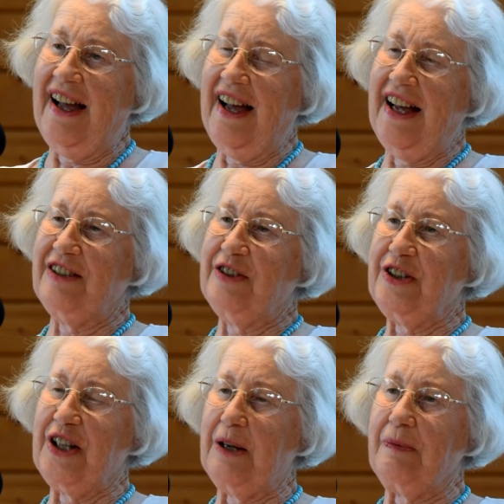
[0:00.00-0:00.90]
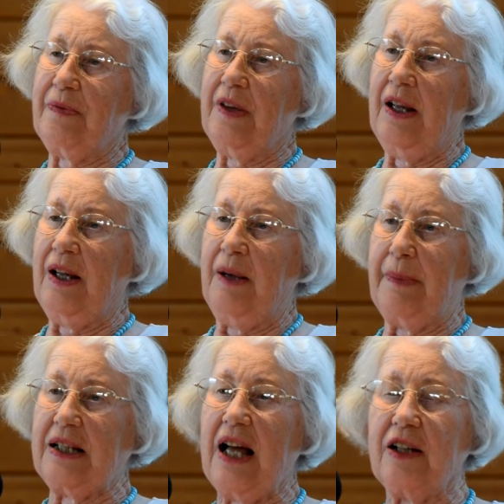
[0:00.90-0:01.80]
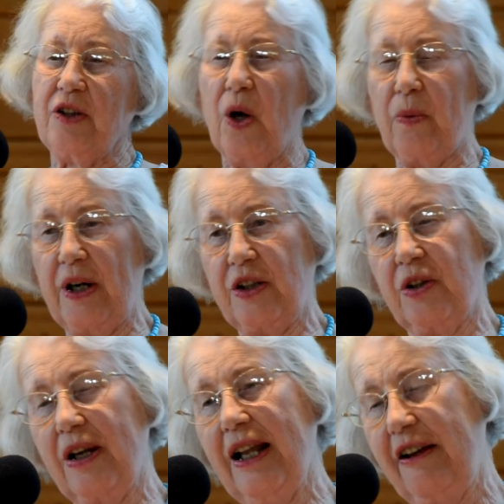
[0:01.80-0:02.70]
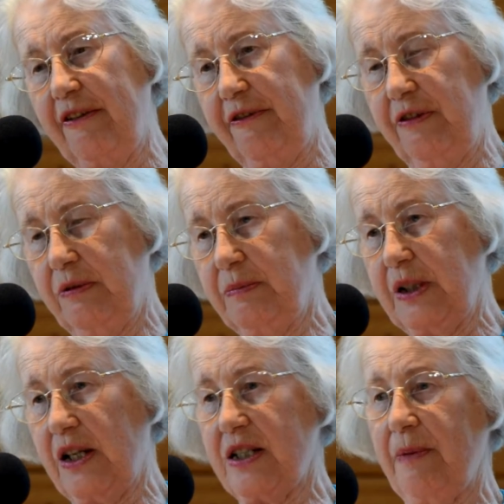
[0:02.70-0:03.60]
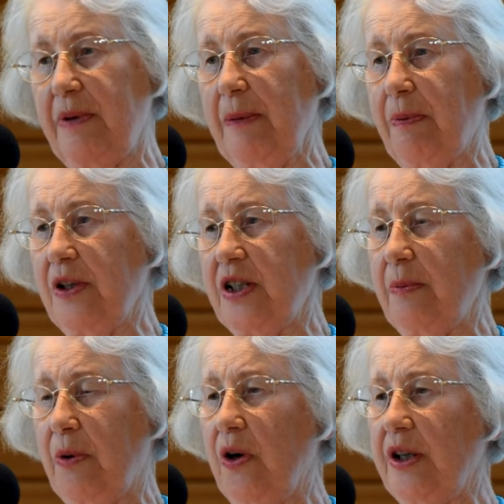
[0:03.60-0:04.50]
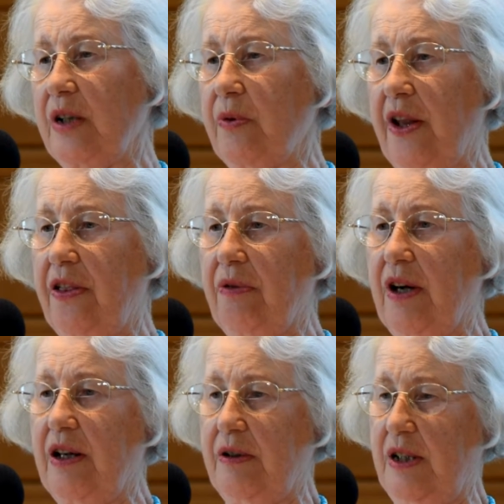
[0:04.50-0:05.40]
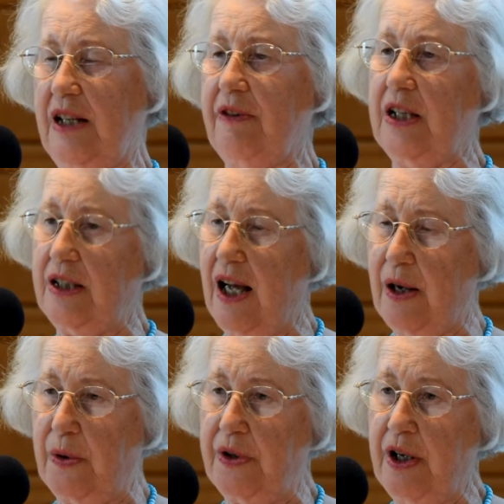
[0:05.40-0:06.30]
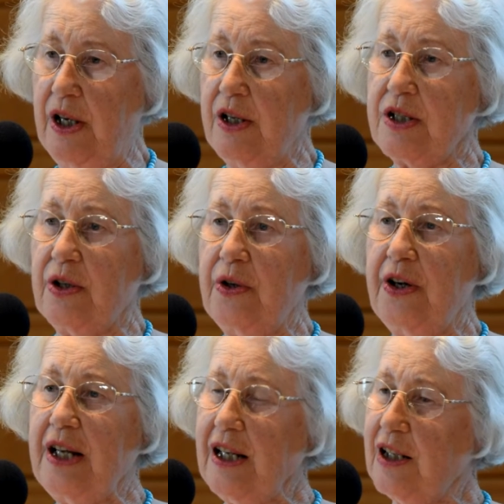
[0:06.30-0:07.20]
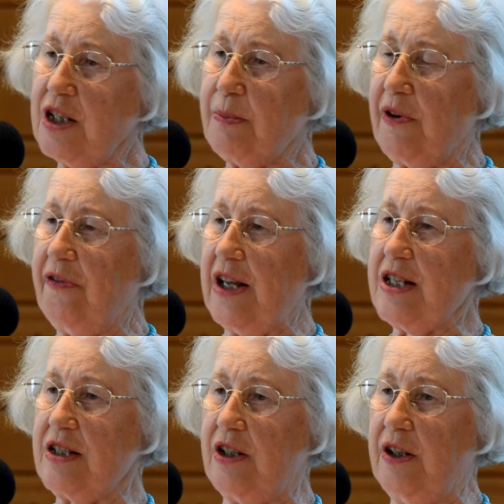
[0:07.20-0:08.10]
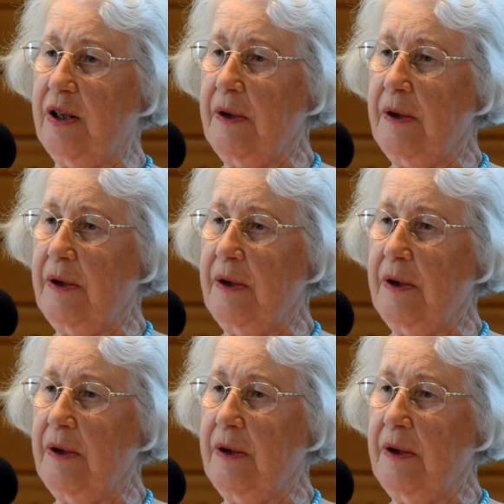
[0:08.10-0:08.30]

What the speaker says: and but had nowhere to live because the people she boarded with were leaving town. So her English professor